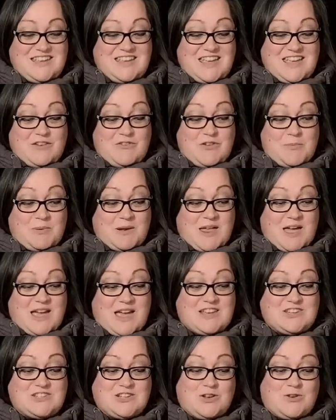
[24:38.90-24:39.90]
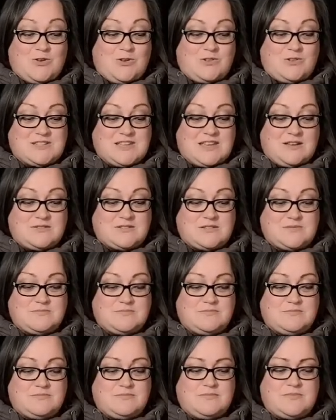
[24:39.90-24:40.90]
In reply, she called out,
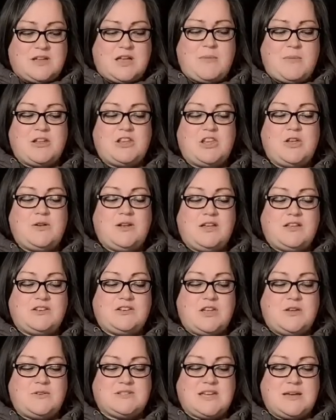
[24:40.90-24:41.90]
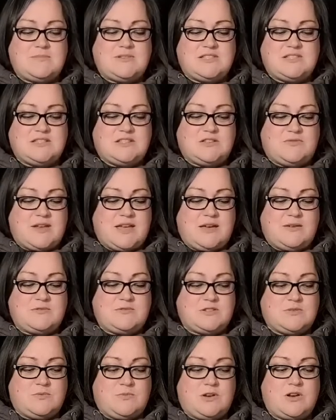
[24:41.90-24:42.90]
"Come on, you lot, no time to sit
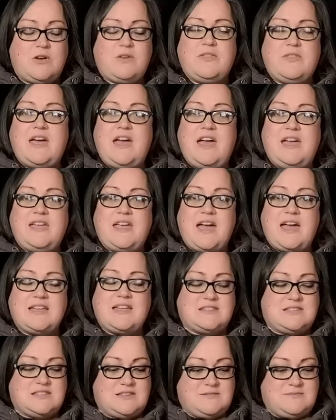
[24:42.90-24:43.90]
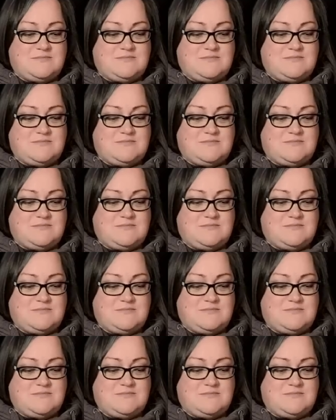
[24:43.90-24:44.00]
around. We're not there yet."